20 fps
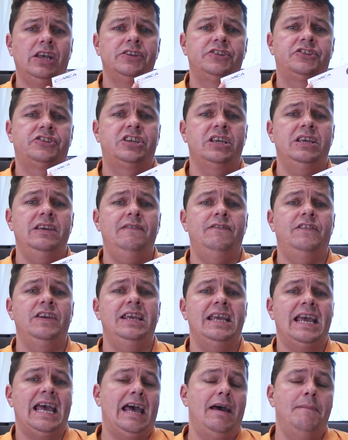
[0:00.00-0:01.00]

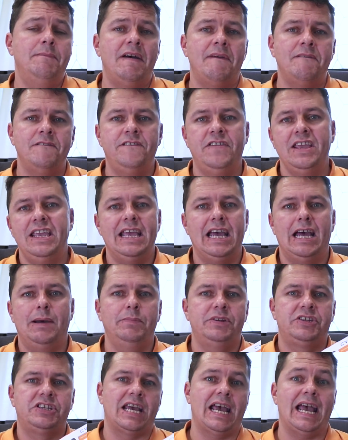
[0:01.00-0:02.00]

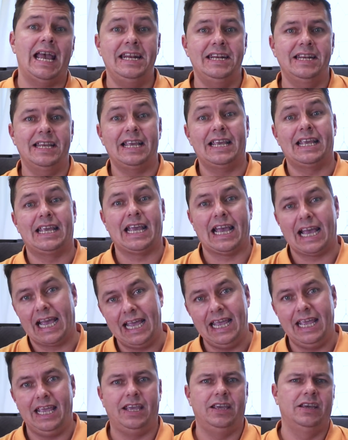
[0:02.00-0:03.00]

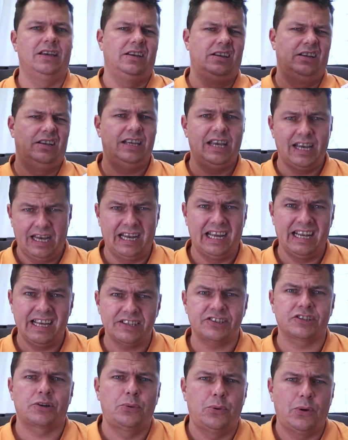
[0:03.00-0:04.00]
CVM10K. Yeah,
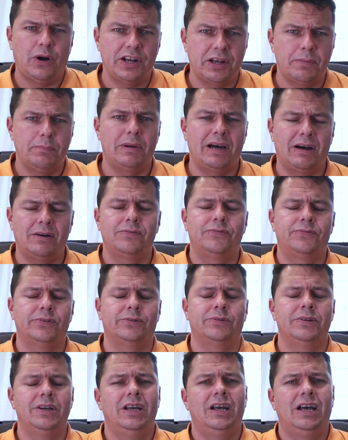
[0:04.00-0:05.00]
that's quite a
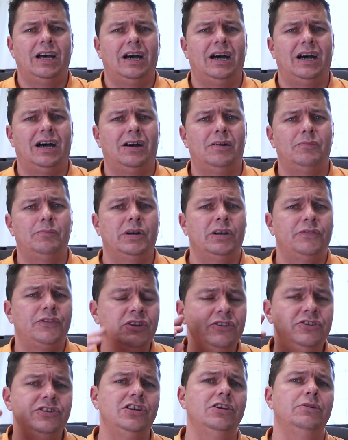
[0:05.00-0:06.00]
mouthful. But if
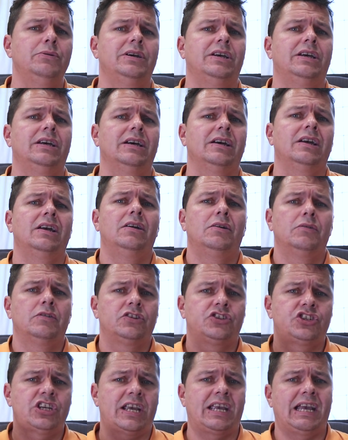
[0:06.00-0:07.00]
you're new here,
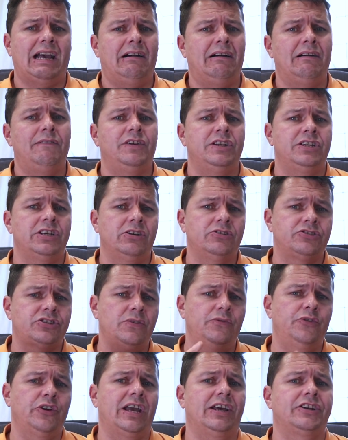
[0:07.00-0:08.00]
check out our videos,
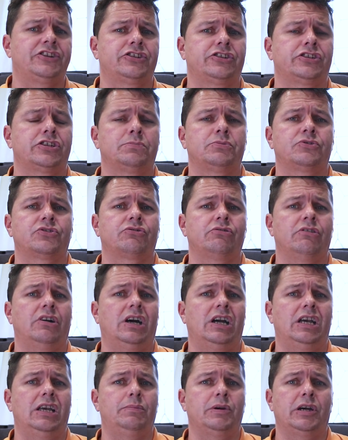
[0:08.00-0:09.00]
don't forget to
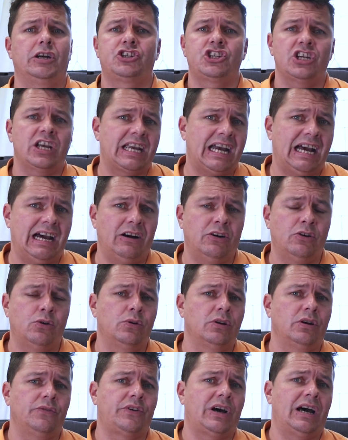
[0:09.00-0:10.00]
subscribe, check out
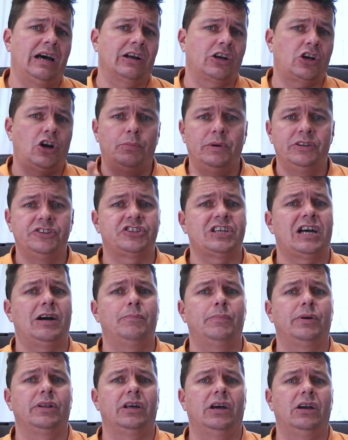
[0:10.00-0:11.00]
all of our comments
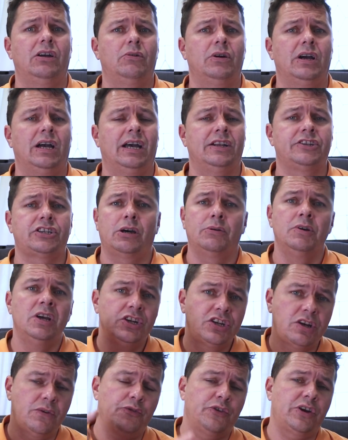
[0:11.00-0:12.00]
down below, and
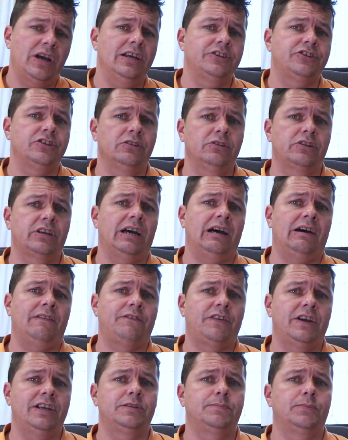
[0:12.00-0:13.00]
don't forget to look at
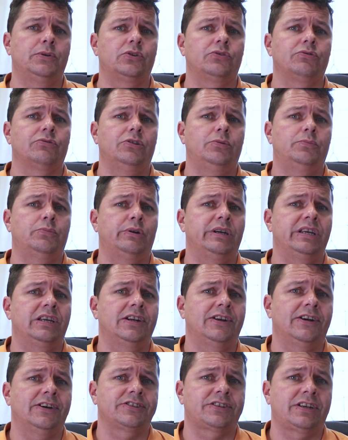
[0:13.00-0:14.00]
our Facebook group where you
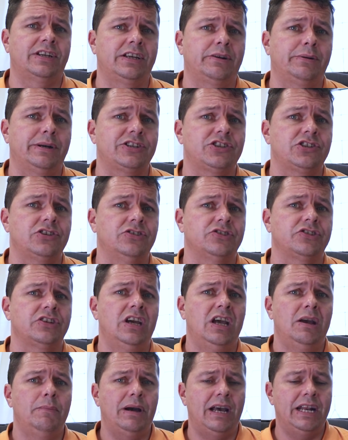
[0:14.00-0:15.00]
can ask any questions.
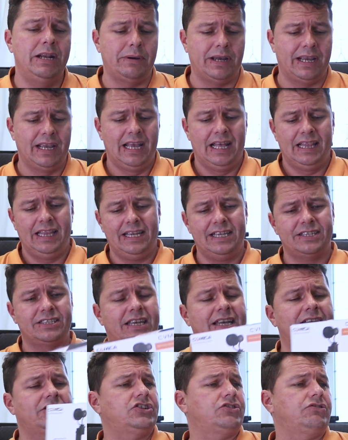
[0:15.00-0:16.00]
But anyway,
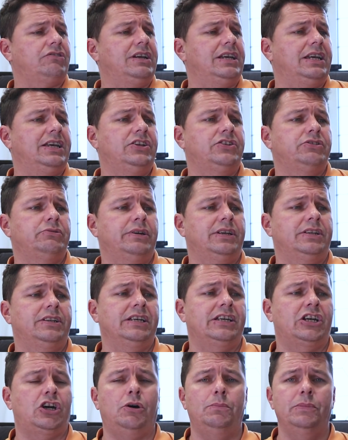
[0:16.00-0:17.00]
let's get straight into it.
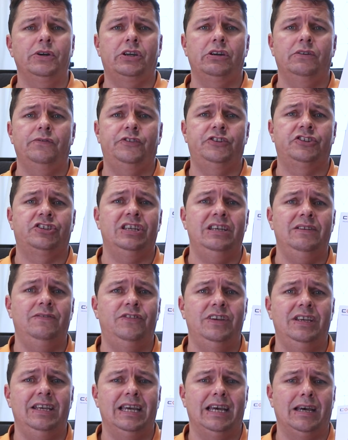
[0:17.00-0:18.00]
The Comica
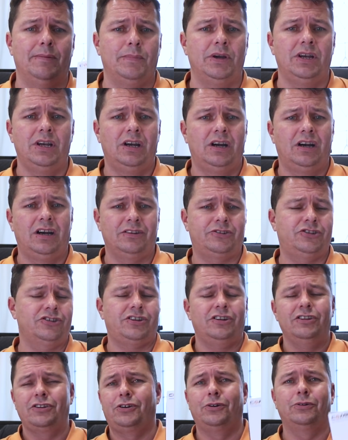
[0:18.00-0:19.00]
CVM, I'm
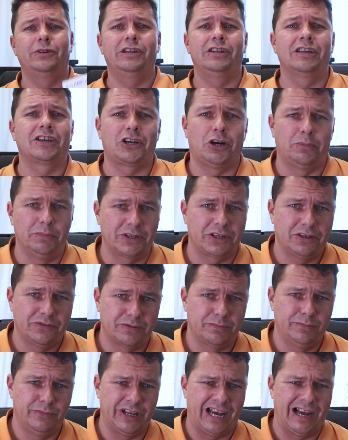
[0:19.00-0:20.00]
just going to call it the Comica
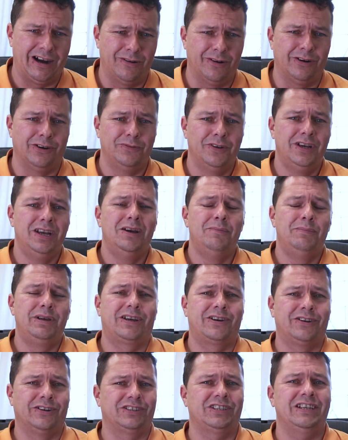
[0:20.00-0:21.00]
from now on
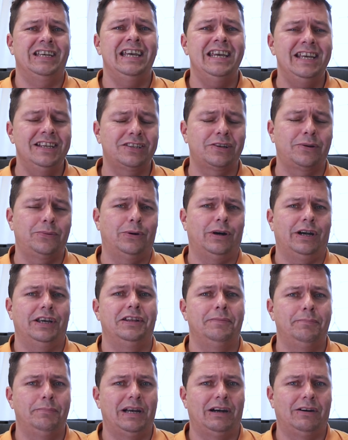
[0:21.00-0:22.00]
because it is
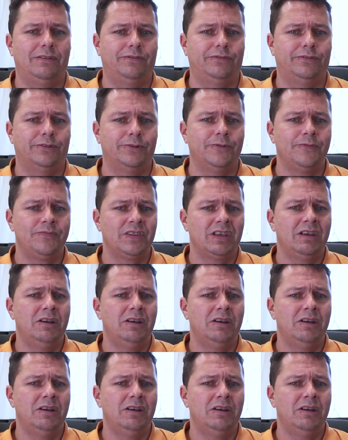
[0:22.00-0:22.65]
quite a mouthful.